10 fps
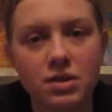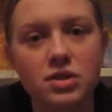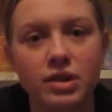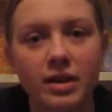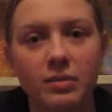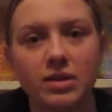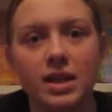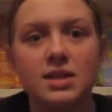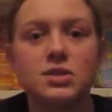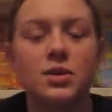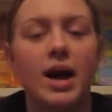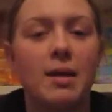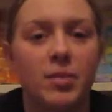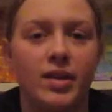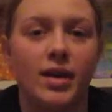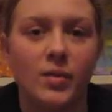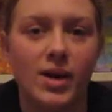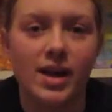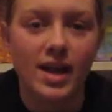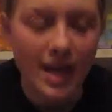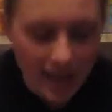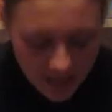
frustrating when things don't happen that way.